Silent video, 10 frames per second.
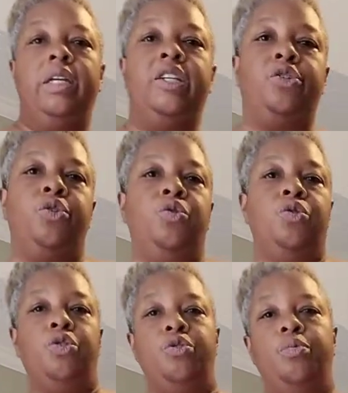Get your
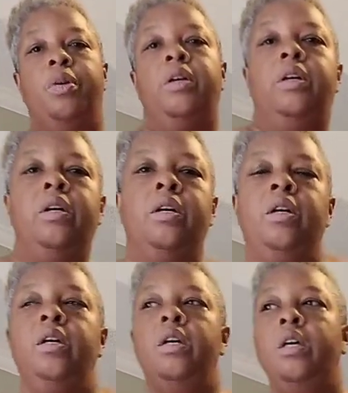hula hoop.
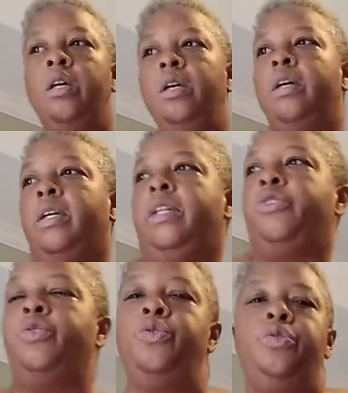Get
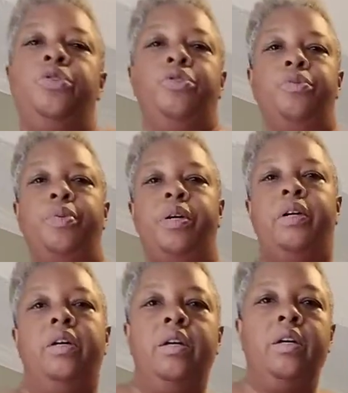your hula hoop.
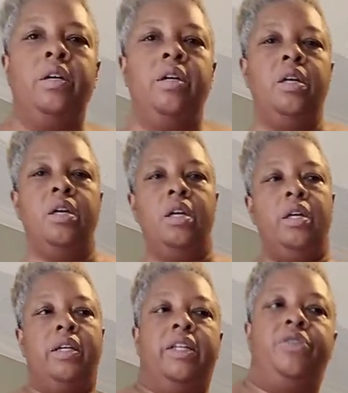
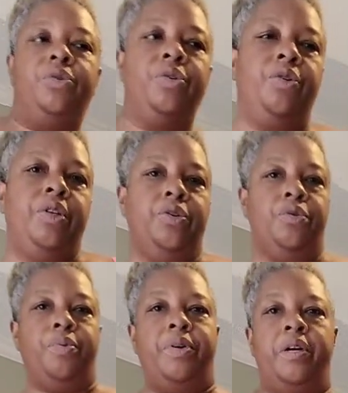Get your hula hoop.